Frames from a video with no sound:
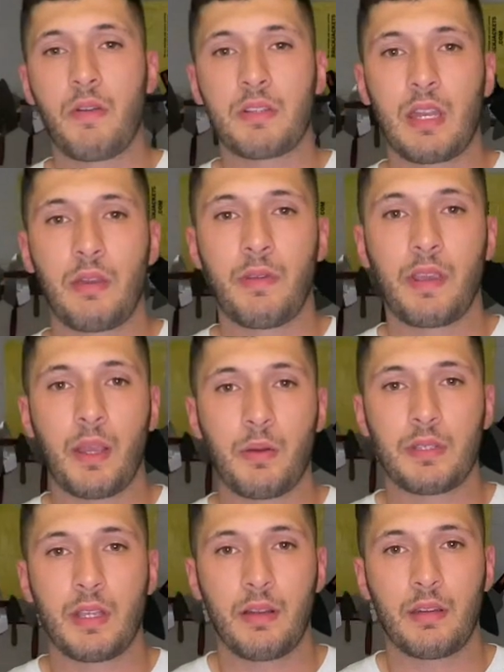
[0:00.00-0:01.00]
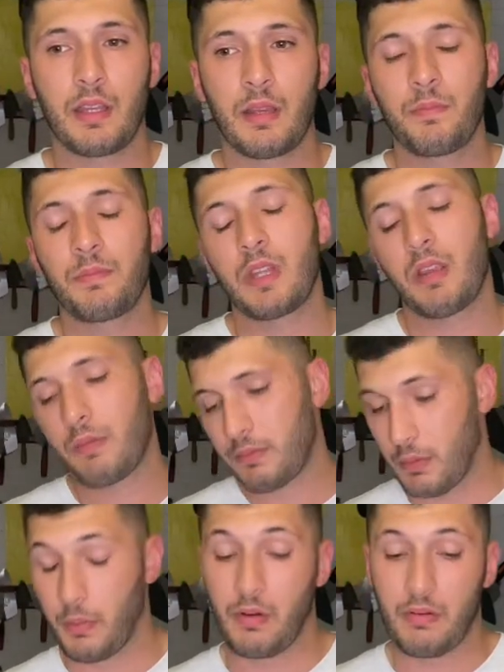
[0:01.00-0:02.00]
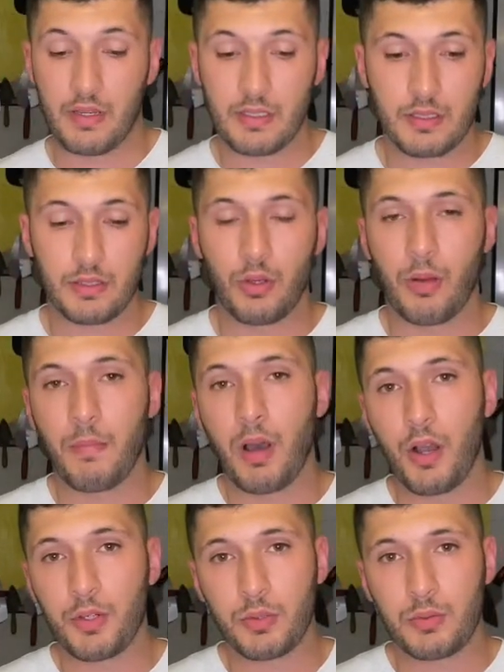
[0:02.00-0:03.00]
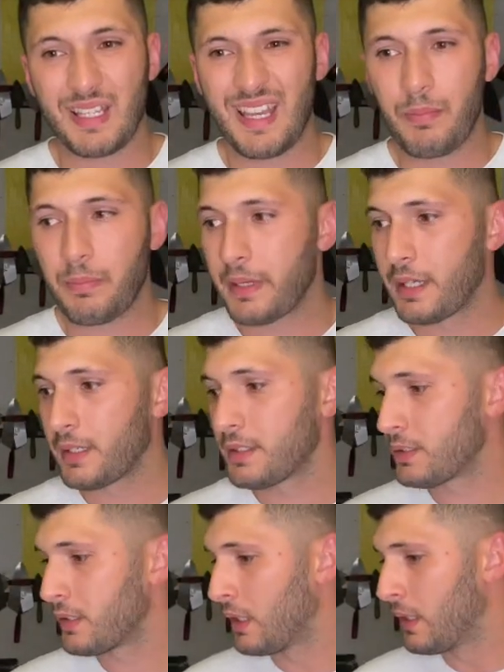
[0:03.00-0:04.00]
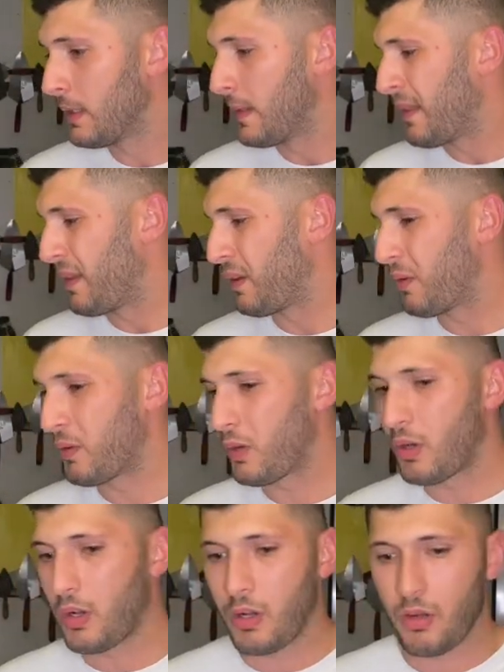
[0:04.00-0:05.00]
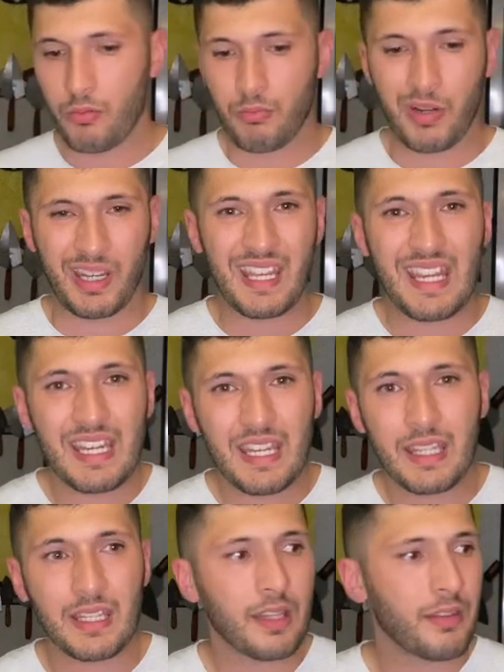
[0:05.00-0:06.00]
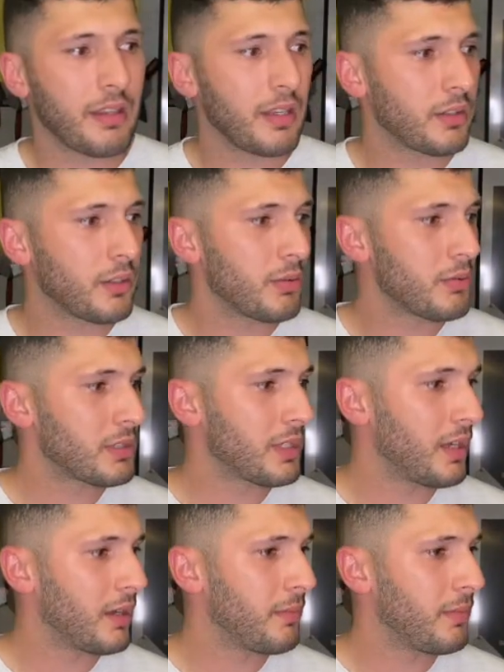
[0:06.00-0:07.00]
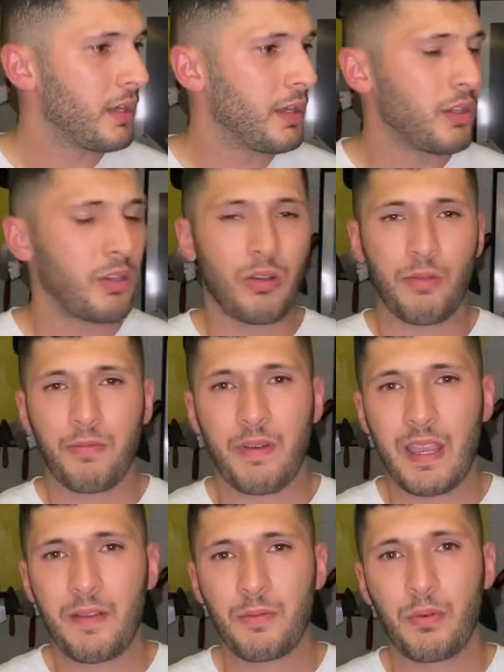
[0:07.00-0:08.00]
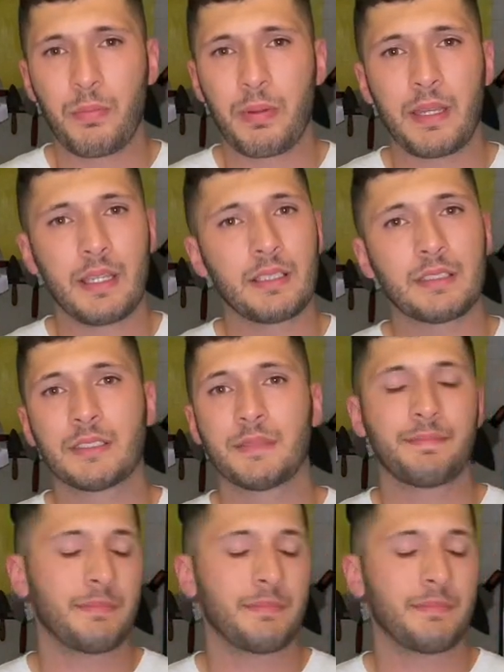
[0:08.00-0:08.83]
is anything else out there. There, there what it is. You got Marshalltown pins, you got Regini, I think, do some your faithful pins.